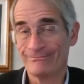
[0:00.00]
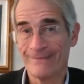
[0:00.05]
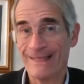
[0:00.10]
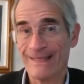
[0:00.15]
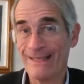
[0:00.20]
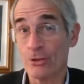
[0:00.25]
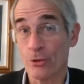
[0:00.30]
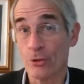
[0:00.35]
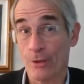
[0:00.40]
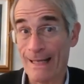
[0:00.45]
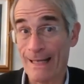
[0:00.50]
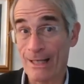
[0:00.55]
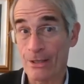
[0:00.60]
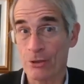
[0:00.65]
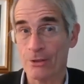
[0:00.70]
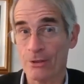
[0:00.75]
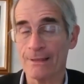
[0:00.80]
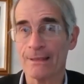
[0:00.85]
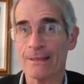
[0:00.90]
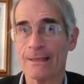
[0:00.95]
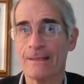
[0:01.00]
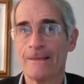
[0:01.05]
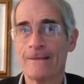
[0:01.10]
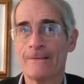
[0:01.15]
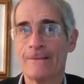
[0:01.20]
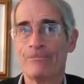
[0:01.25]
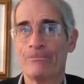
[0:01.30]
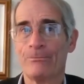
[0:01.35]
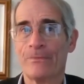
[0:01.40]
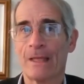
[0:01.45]
interactions,
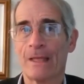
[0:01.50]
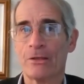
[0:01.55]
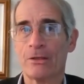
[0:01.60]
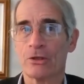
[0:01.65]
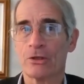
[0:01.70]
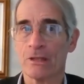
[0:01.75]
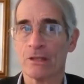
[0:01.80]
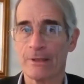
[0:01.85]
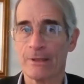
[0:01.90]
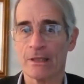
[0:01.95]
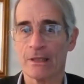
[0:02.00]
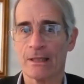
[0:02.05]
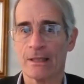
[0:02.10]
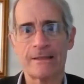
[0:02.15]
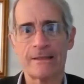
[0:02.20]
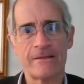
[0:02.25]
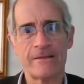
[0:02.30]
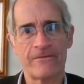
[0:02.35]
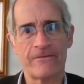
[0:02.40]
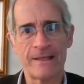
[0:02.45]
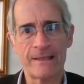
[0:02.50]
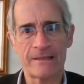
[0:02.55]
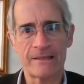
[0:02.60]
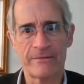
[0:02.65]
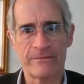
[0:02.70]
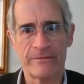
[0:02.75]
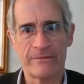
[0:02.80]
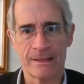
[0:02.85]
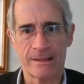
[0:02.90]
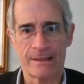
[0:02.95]
that there's going to be a lot of
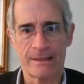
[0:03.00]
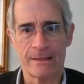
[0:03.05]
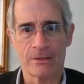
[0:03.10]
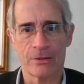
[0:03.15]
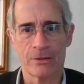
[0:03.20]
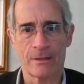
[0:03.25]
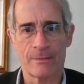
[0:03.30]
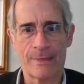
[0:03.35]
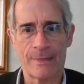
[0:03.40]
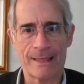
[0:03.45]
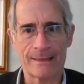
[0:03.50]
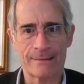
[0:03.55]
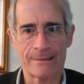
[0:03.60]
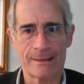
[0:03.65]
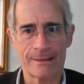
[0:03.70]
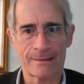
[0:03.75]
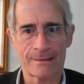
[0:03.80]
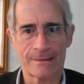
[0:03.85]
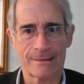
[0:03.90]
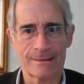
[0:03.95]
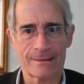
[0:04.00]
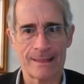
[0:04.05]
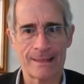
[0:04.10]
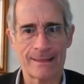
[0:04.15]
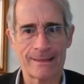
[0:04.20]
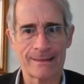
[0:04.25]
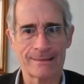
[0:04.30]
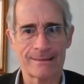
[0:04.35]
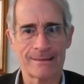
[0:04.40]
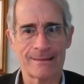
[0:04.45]
defensiveness here about this.
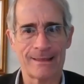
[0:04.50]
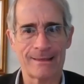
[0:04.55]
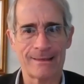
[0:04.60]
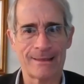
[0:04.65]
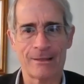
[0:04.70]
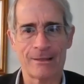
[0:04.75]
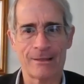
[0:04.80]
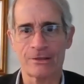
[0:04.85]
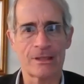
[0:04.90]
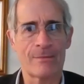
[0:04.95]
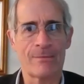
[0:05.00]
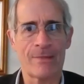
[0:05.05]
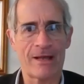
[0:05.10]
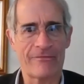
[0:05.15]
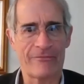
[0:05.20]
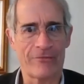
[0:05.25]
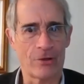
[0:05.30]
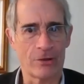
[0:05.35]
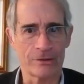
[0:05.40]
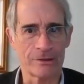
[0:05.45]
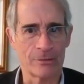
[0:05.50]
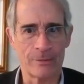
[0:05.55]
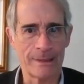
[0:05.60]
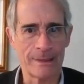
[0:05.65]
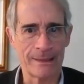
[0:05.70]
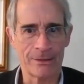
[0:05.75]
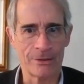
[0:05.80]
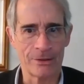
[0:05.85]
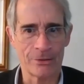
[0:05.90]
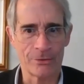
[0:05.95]
Like it's not my fault that we
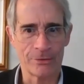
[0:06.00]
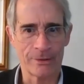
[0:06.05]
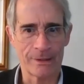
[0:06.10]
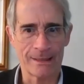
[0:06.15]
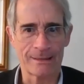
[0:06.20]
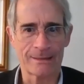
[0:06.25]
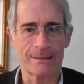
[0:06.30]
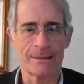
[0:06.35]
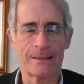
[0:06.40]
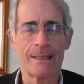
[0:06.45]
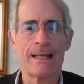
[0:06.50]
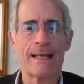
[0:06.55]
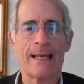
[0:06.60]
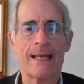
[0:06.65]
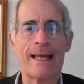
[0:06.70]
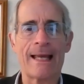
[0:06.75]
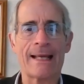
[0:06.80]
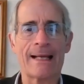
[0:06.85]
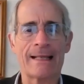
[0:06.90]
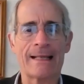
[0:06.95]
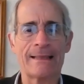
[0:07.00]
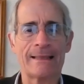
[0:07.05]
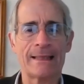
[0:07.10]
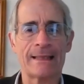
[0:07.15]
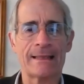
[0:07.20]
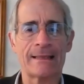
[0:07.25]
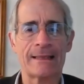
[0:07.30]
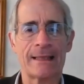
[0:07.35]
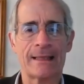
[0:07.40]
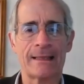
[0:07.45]
didn't do this. And I
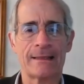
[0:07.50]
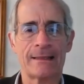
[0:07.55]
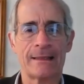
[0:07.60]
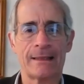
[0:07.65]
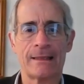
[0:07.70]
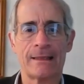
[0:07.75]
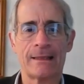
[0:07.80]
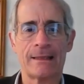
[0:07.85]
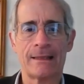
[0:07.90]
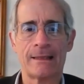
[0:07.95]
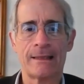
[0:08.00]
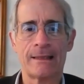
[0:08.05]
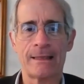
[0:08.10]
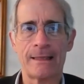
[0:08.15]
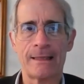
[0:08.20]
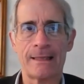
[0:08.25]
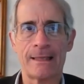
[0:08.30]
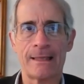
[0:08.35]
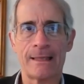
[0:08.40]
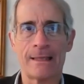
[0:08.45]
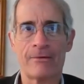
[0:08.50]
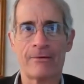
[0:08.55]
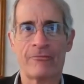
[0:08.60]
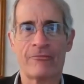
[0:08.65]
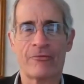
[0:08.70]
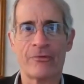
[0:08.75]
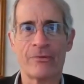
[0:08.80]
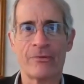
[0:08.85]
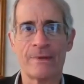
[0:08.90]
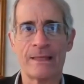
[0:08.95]
think that
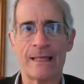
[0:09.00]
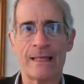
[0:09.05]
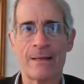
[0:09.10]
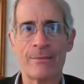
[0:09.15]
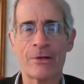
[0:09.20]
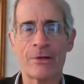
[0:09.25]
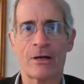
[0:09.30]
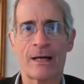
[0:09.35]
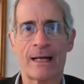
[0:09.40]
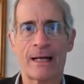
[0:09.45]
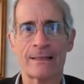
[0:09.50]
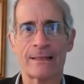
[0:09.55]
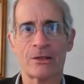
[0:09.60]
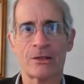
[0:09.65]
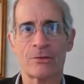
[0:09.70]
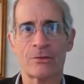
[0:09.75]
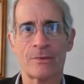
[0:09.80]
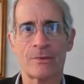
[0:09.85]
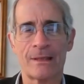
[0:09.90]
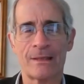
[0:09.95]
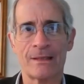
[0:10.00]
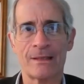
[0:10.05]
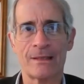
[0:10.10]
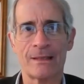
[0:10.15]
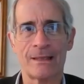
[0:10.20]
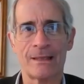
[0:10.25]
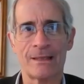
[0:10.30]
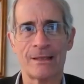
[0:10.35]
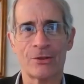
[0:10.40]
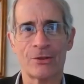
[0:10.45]
for the Democrats,
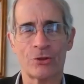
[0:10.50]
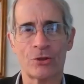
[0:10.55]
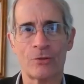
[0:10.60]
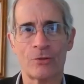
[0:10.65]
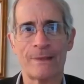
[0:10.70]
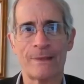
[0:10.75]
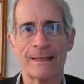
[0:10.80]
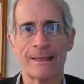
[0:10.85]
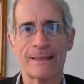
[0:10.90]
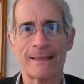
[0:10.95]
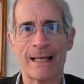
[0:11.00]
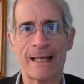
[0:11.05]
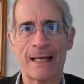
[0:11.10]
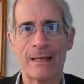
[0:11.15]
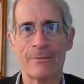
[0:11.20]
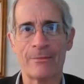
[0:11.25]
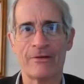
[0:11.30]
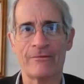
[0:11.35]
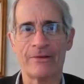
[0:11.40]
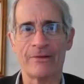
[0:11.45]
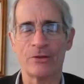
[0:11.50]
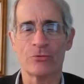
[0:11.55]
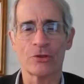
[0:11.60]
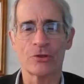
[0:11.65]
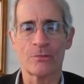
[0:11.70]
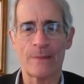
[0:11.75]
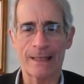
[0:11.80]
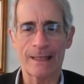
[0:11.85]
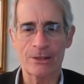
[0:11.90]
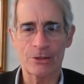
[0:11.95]
there should be a time of
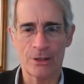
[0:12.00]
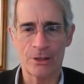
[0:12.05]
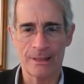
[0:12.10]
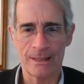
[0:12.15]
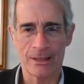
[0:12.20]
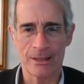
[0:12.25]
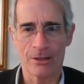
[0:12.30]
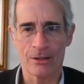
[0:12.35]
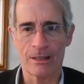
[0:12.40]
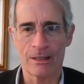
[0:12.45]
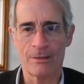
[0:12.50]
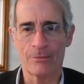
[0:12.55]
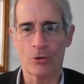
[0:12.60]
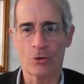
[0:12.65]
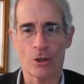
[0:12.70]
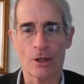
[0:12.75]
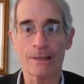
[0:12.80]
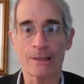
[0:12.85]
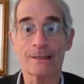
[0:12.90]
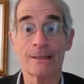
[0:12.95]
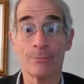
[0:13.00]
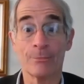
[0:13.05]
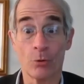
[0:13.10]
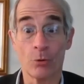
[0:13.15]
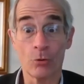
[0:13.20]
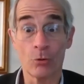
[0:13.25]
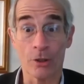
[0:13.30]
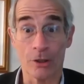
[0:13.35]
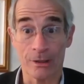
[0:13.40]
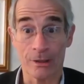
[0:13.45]
introspection here across the
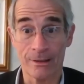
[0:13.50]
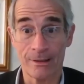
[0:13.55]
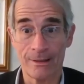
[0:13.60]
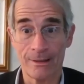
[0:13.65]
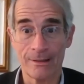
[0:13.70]
board.